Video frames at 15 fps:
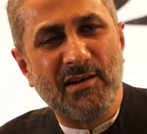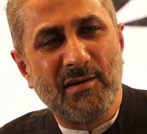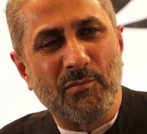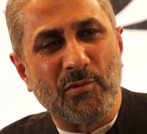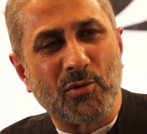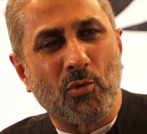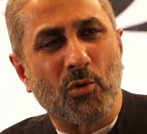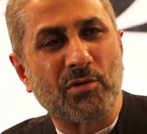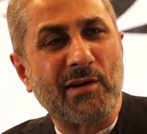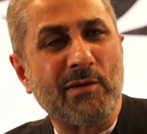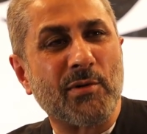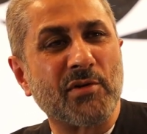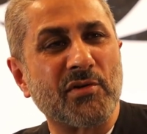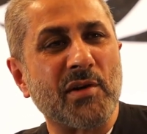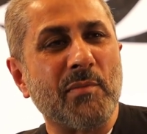but
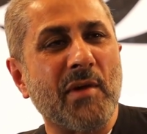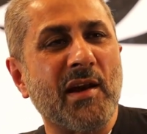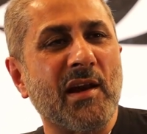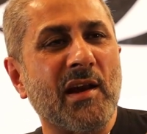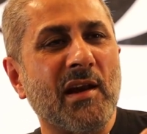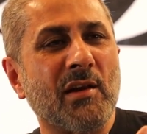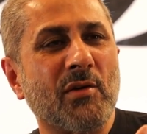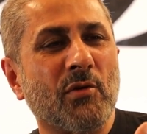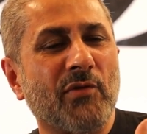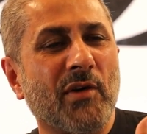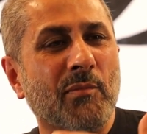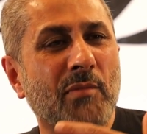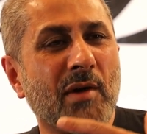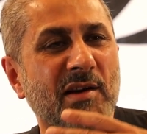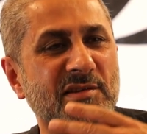whatever remained of
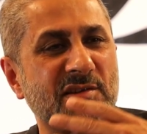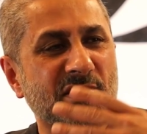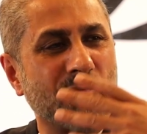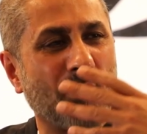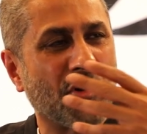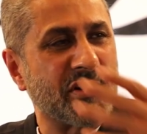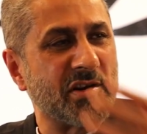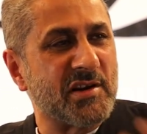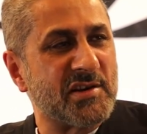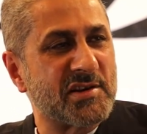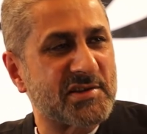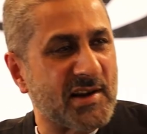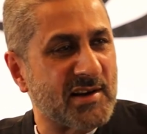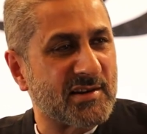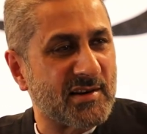Abbas's body
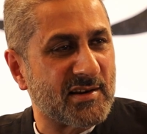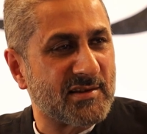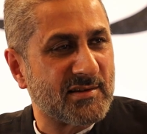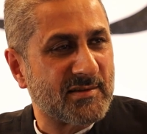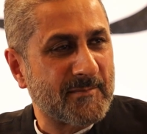descended.